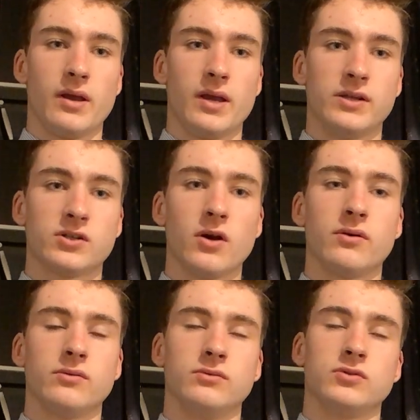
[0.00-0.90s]
it's
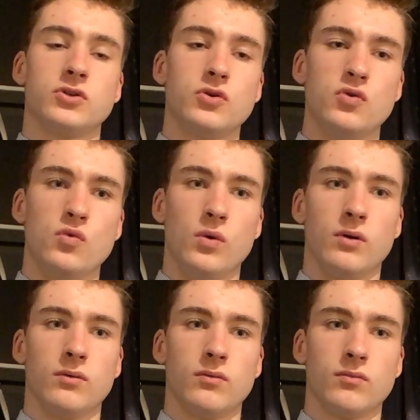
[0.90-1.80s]
going to
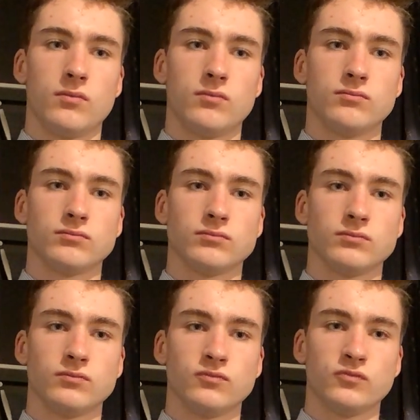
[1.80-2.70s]

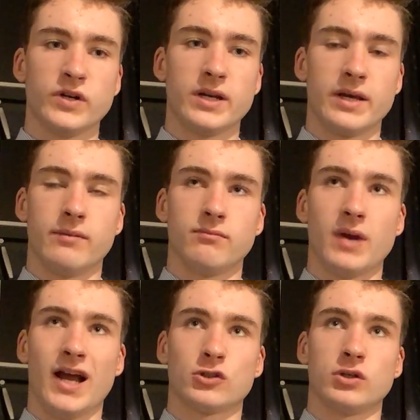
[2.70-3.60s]
really
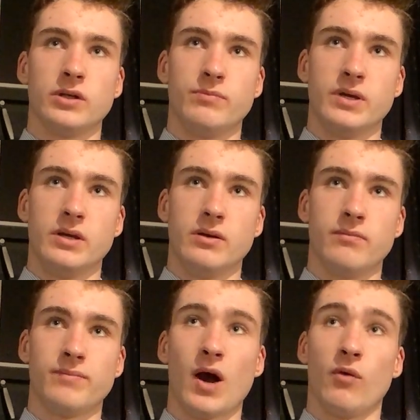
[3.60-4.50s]
actually be
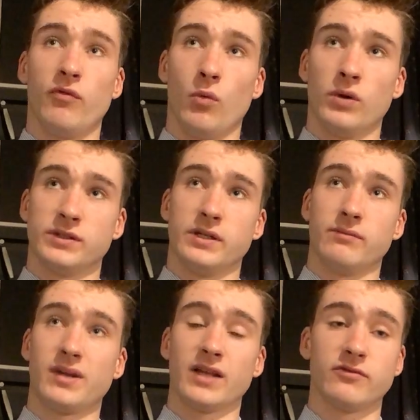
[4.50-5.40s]
powerful once
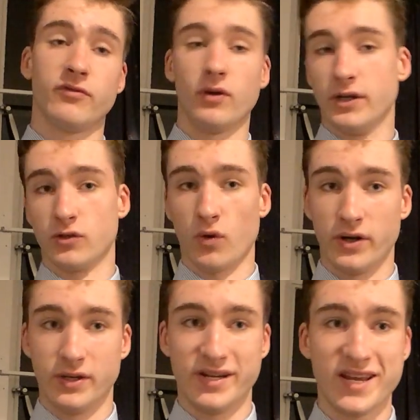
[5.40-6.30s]
it gets fully
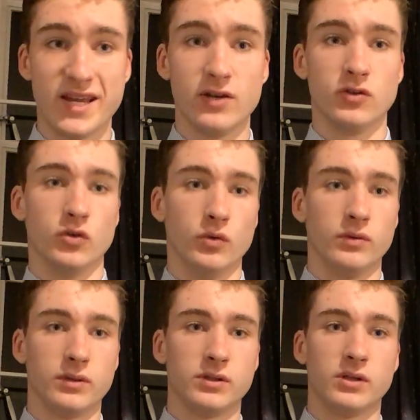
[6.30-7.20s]
integrated into
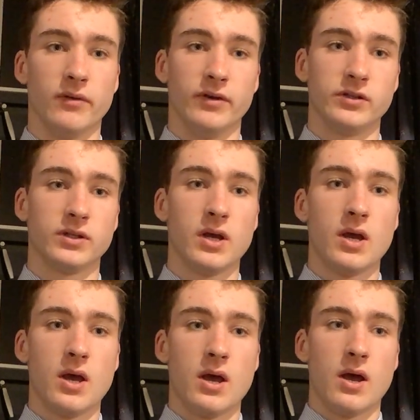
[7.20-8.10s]
service.
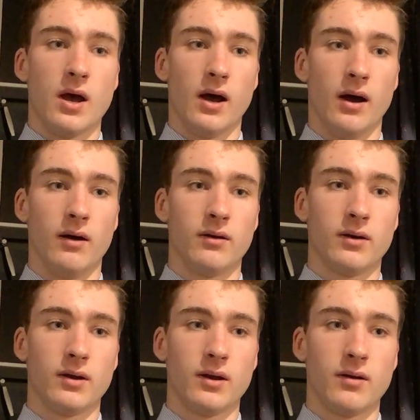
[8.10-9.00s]

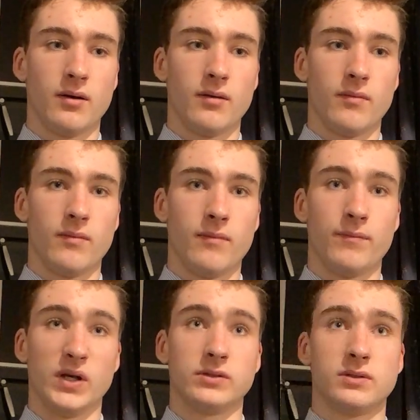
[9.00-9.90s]

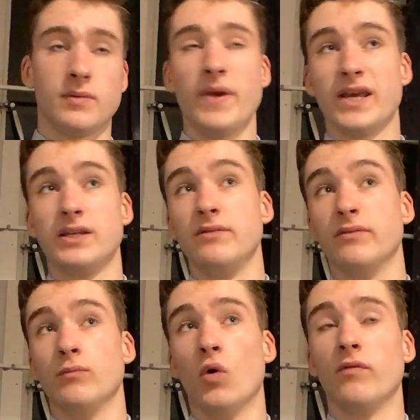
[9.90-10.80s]
But to make it
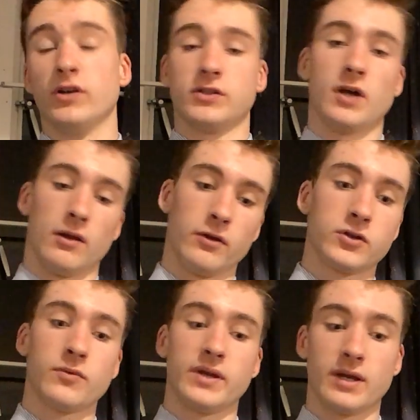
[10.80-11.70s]
even more versatile, not
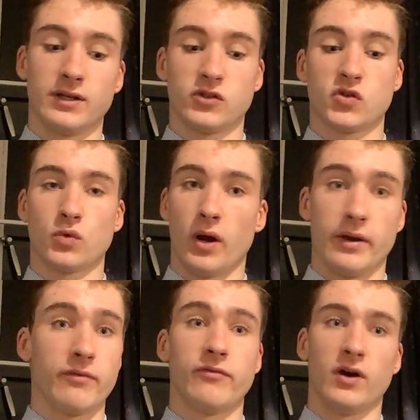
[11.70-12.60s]
only can it
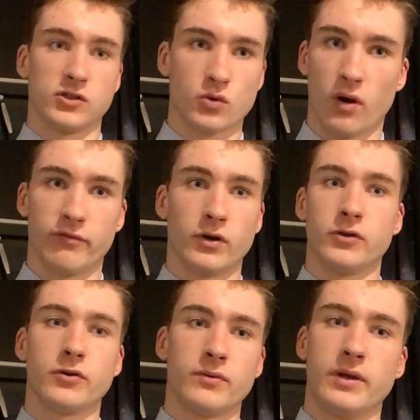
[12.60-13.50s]
strike fast craft,
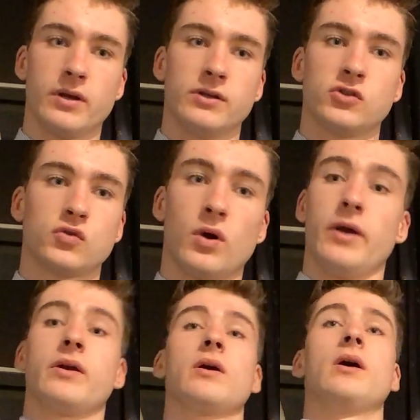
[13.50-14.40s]
not only can it
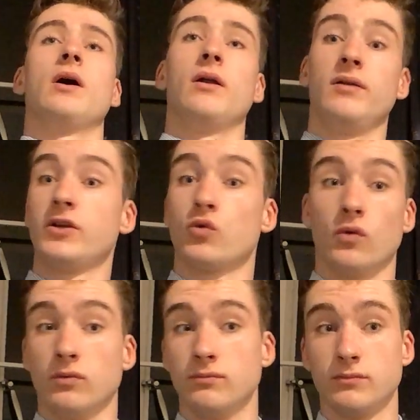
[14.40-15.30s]
strike
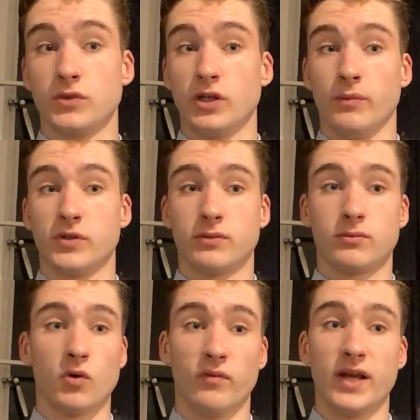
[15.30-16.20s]
literal ships,
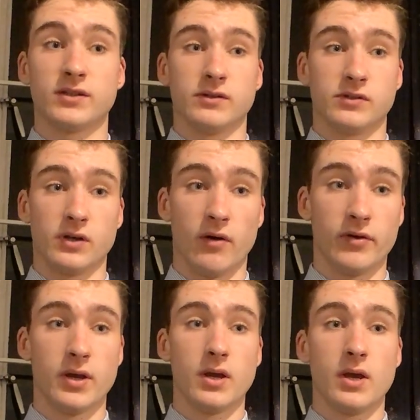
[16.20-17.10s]
corvettes and stuff,
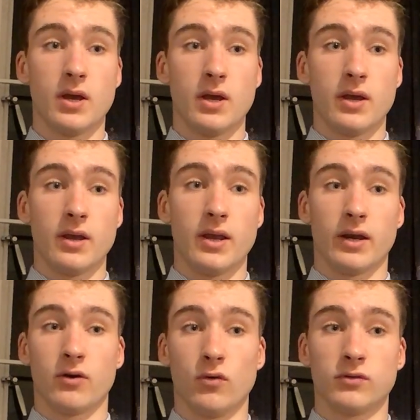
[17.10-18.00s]
it
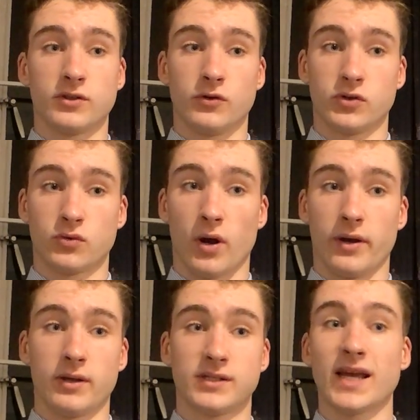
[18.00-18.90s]
can also strike
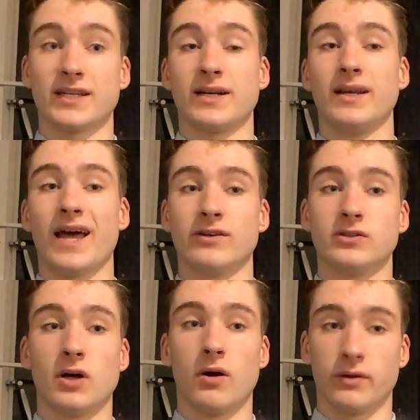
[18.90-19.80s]
static land
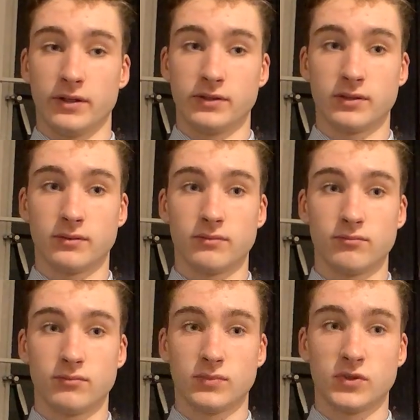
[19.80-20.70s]
targets.
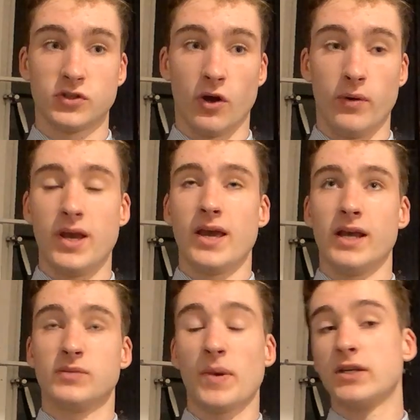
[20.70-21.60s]
So
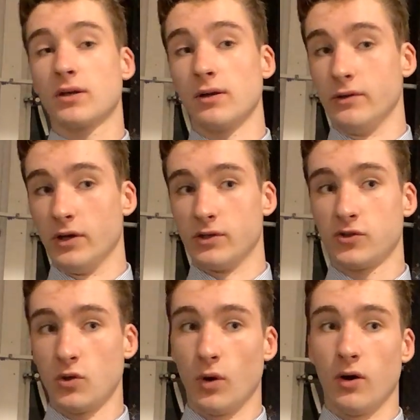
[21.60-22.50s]
it's basically the
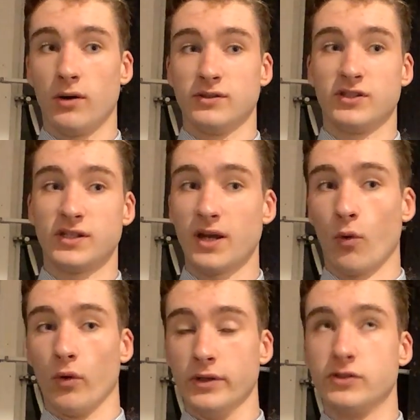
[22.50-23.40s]
Skua on
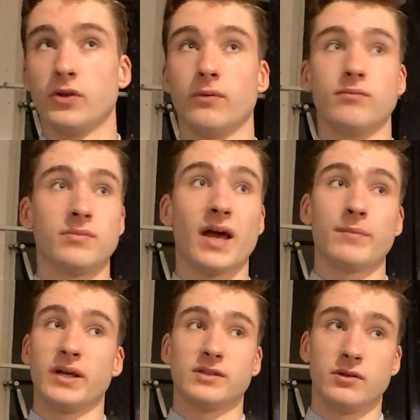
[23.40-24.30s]
steroids, so that
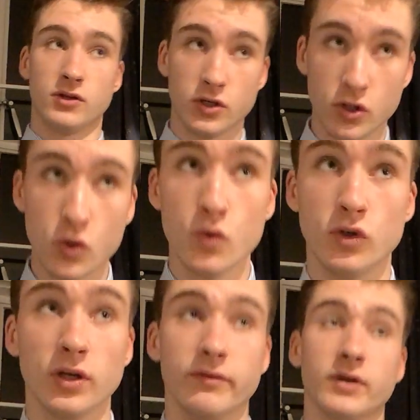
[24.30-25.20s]
makes it
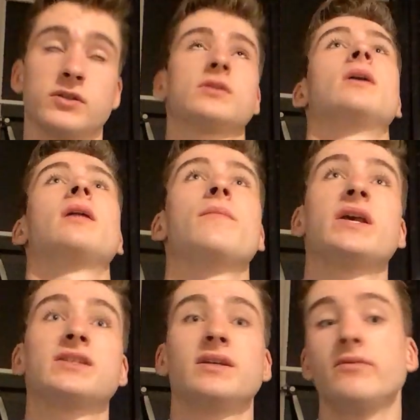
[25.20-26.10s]
hugely versatile, that
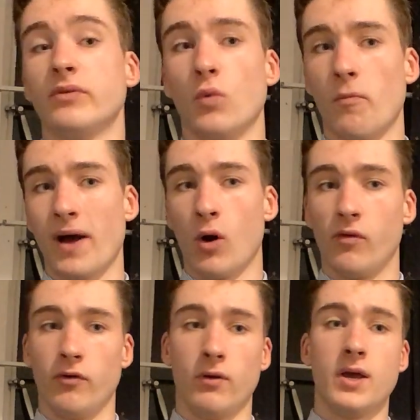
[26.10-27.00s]
makes it even more
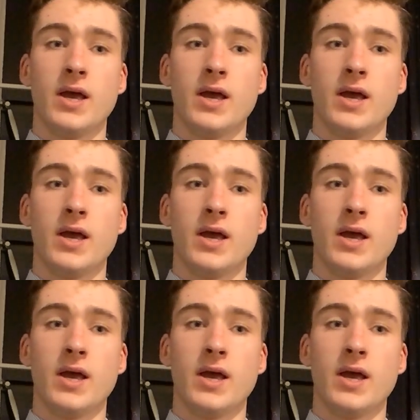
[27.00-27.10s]
powerful,